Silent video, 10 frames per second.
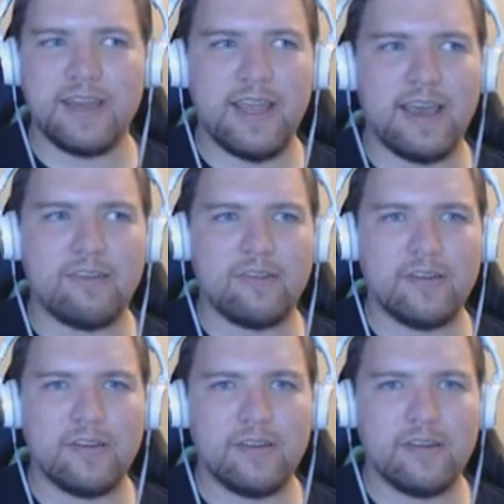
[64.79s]
now.
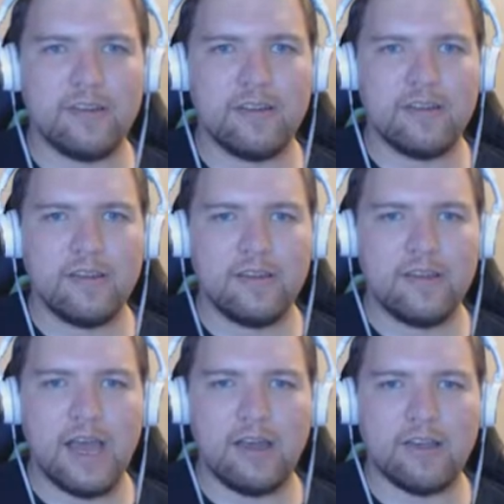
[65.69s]

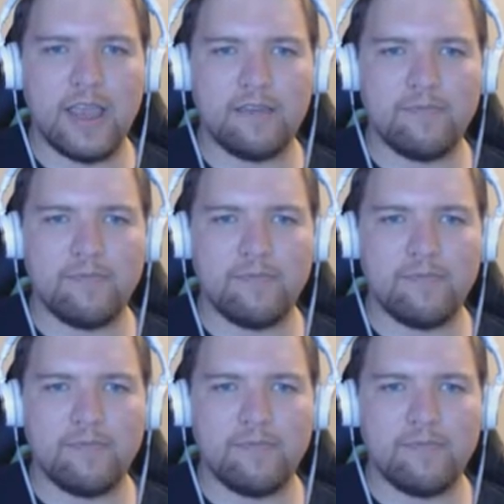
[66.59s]
Oh, okay.